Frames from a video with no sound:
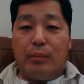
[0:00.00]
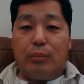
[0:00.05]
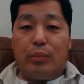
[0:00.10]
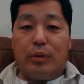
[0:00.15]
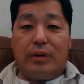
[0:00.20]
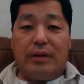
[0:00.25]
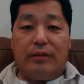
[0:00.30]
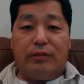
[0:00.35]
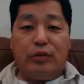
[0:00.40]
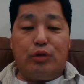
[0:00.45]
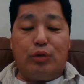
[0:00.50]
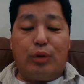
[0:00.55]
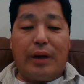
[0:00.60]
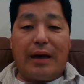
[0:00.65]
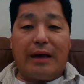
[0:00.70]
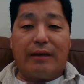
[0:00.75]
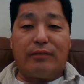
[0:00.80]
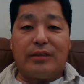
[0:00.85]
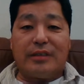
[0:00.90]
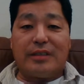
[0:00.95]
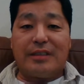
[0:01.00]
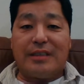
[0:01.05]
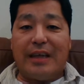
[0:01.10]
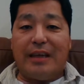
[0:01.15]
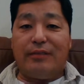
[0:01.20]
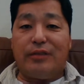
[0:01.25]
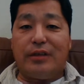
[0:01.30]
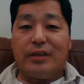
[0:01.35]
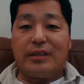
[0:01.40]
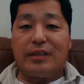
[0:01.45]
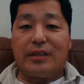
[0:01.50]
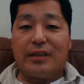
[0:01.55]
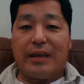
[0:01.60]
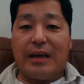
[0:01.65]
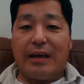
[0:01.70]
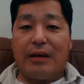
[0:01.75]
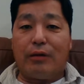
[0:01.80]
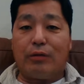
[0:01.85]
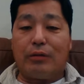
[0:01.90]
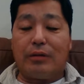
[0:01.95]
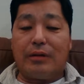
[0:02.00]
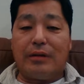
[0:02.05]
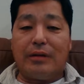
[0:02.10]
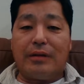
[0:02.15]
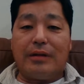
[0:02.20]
but if you have a savings account,